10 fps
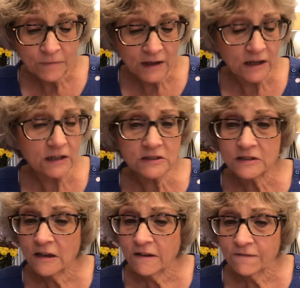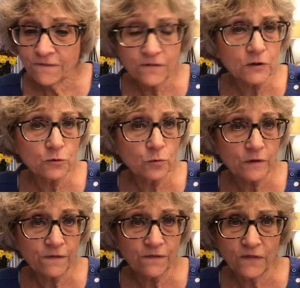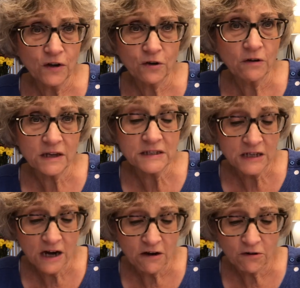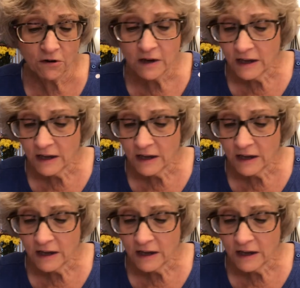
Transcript: It is filled with fear and terror